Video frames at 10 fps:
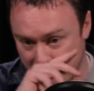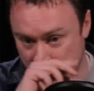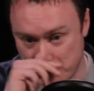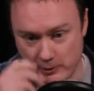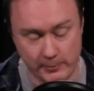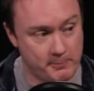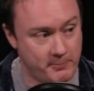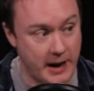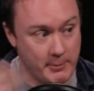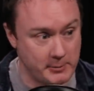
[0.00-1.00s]
There's lots of
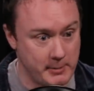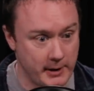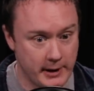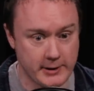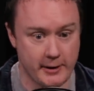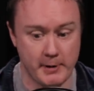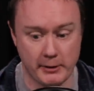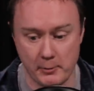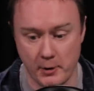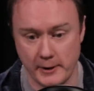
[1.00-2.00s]
famous people mm. that I've
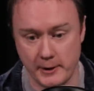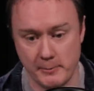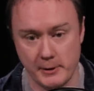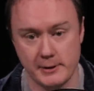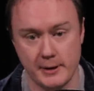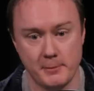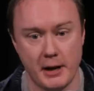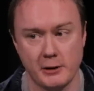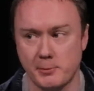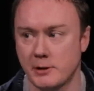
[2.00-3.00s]
met through what I do. But um,
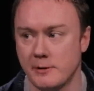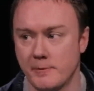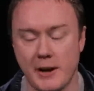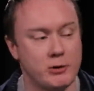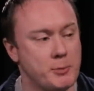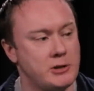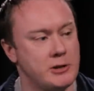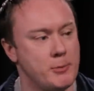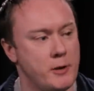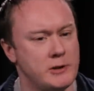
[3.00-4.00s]
yeah, I suppose Kevin
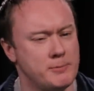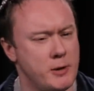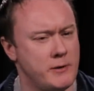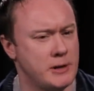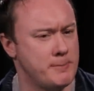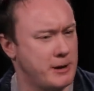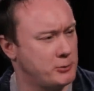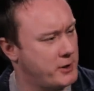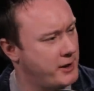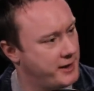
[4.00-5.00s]
Spacey's in movies, and movies are the
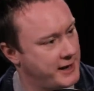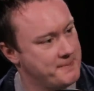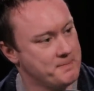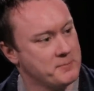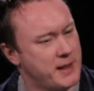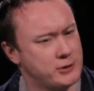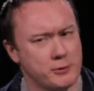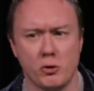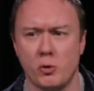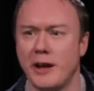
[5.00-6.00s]
best one, aren't they? Yeah, that's I
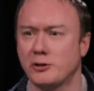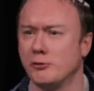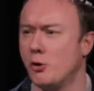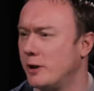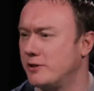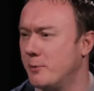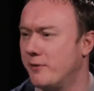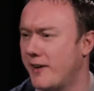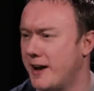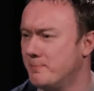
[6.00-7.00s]
guess the, they're the yeah. isn't it?
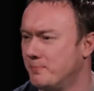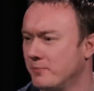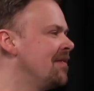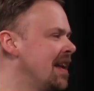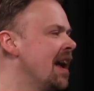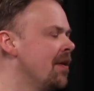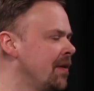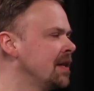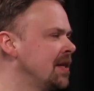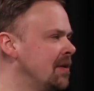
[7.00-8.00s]
With fame, yeah, I think, I think
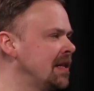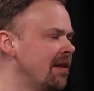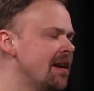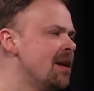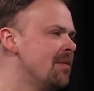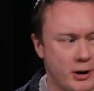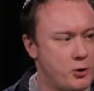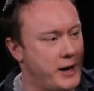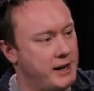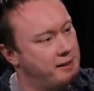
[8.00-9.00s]
that's so. Right. Him then the
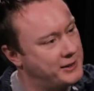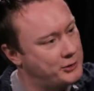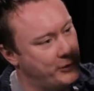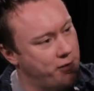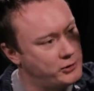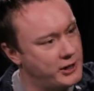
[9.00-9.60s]
Queen. Yeah, yeah.